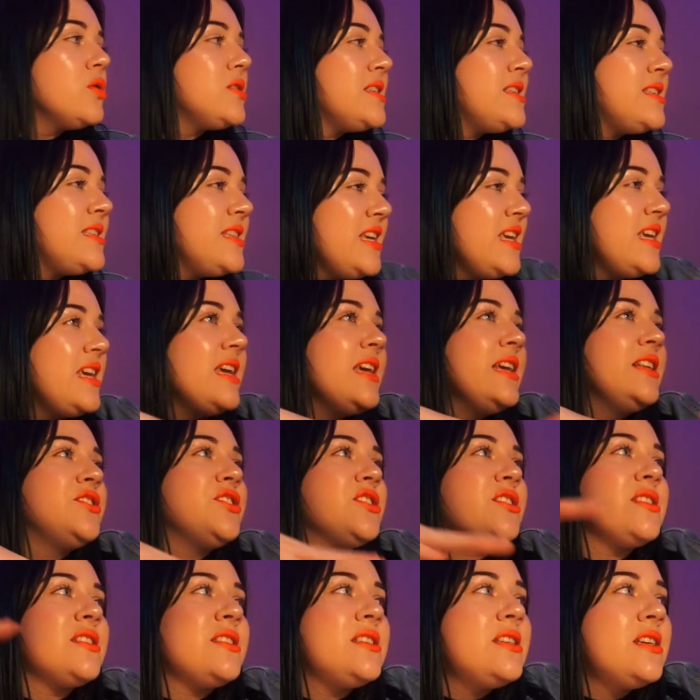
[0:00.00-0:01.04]
sea,
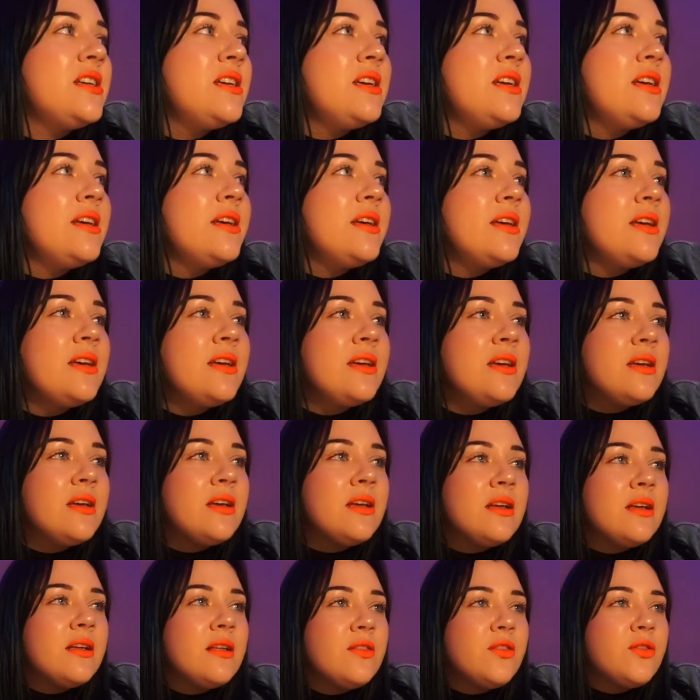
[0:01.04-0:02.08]
just
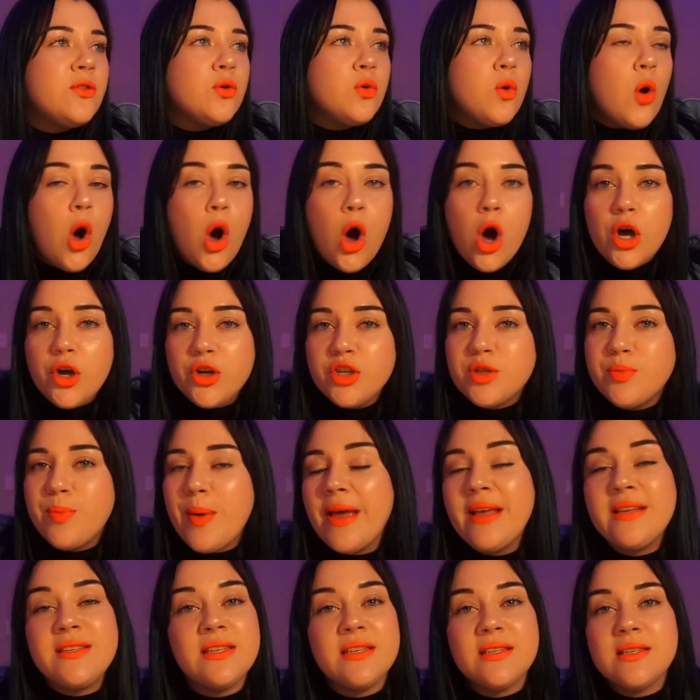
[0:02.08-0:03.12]
through all
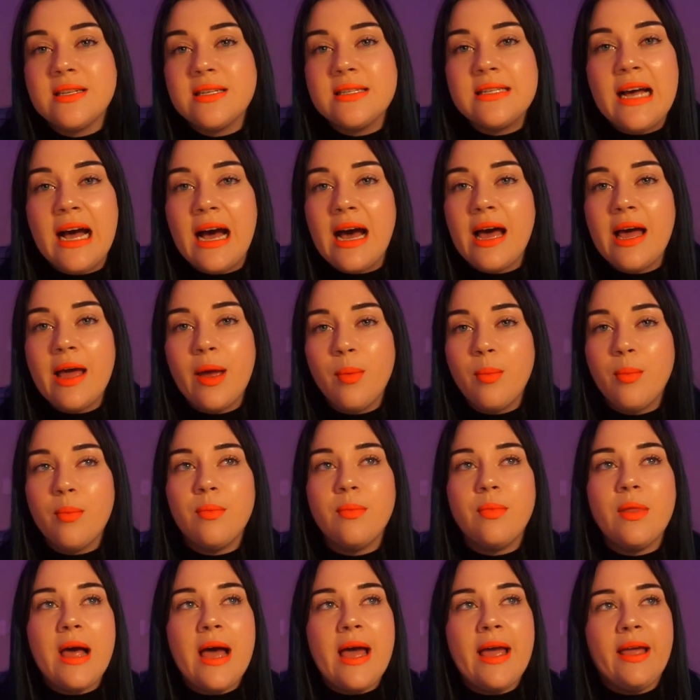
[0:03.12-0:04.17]
spaces and
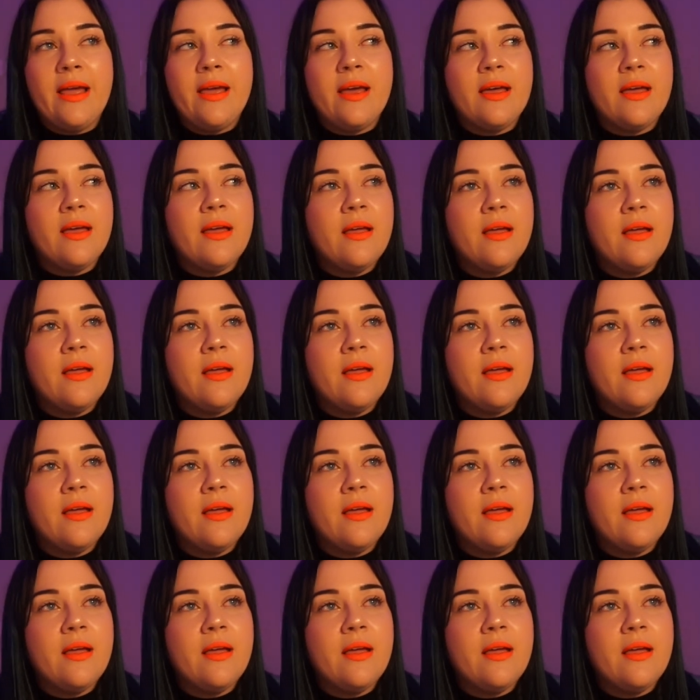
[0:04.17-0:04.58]
time. Like,